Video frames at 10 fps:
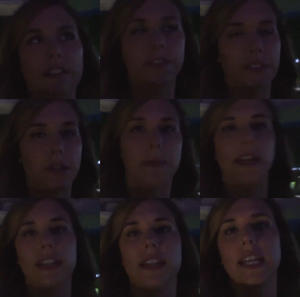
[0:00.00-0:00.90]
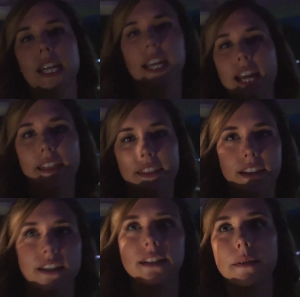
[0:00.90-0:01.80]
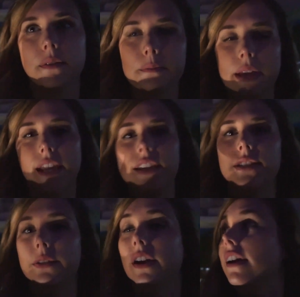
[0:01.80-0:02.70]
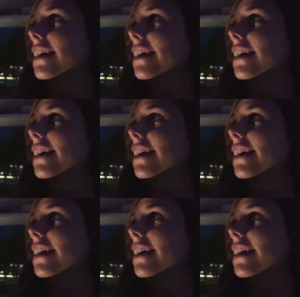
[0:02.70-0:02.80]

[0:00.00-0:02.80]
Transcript: out for a little bit and then Still make it to our